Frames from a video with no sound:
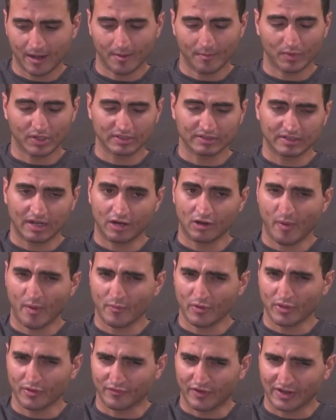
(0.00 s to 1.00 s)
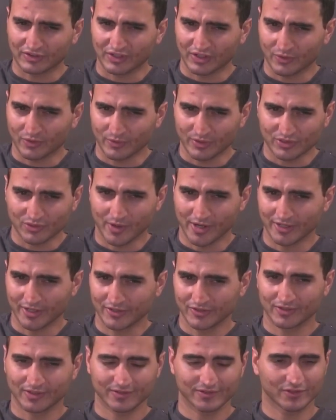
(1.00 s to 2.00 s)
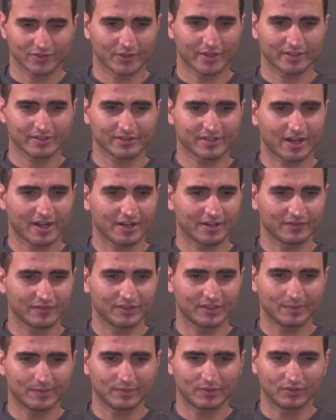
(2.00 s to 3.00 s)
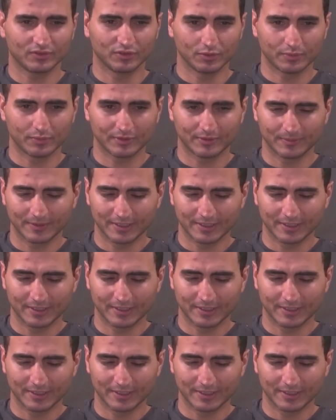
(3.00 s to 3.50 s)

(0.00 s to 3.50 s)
But I remember the fact that I went twice, and so that's kind of seems stupid.